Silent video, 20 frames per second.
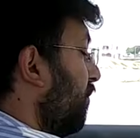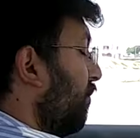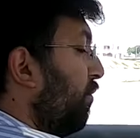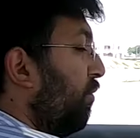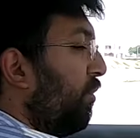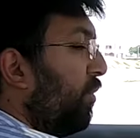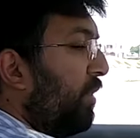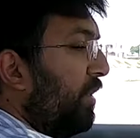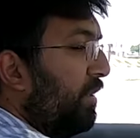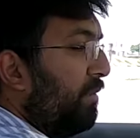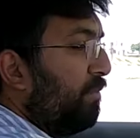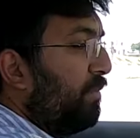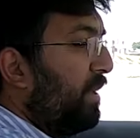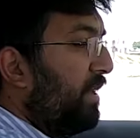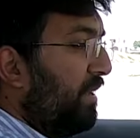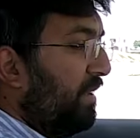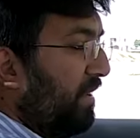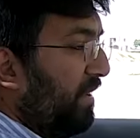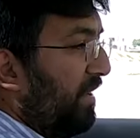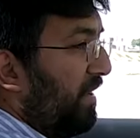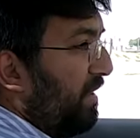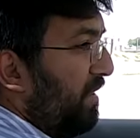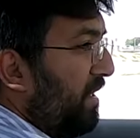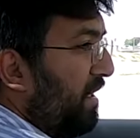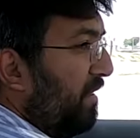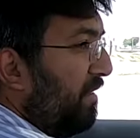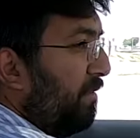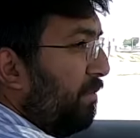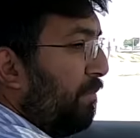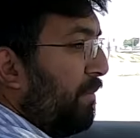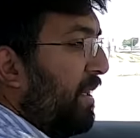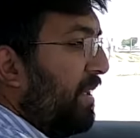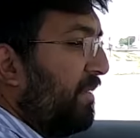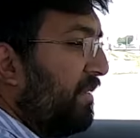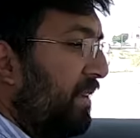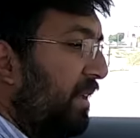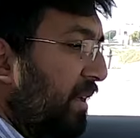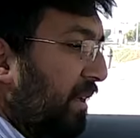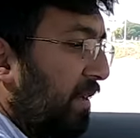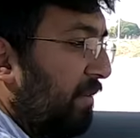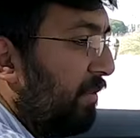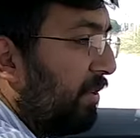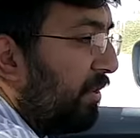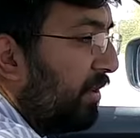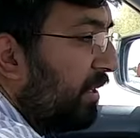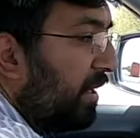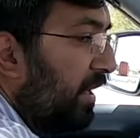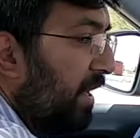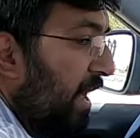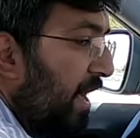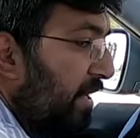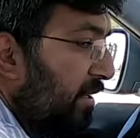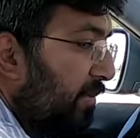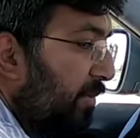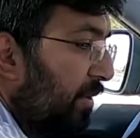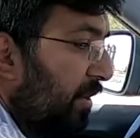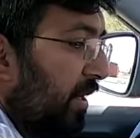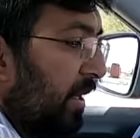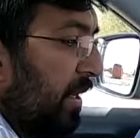wood, but yeah, that's plastic. Even on the dashboard